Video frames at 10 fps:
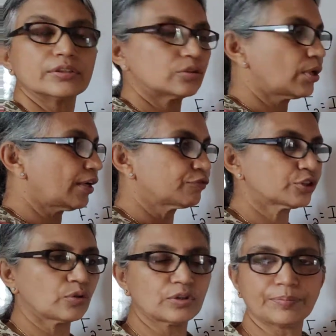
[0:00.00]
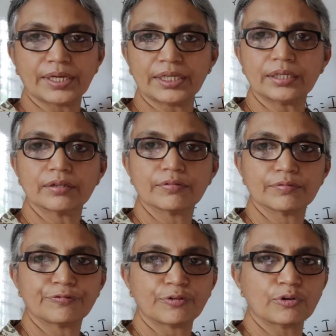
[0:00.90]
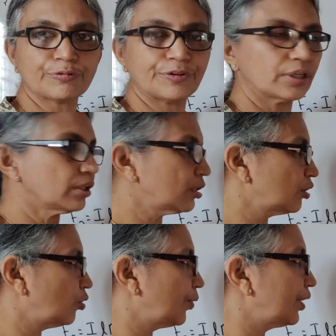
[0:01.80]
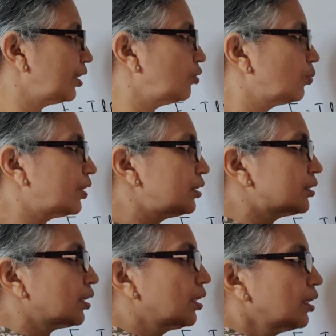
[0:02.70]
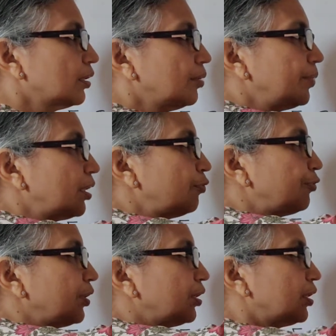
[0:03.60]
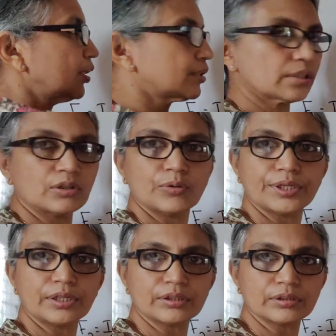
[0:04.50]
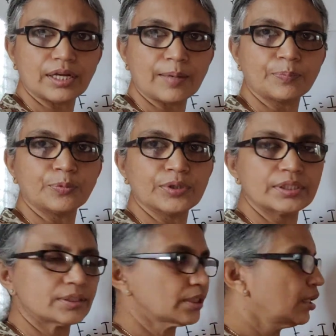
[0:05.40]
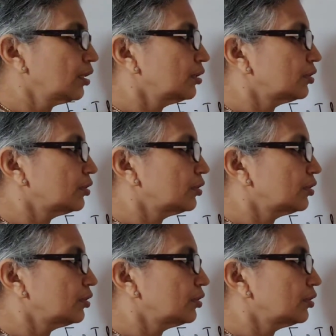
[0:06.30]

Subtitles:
So I have shown my forefinger going inwards. The middle finger is going upwards.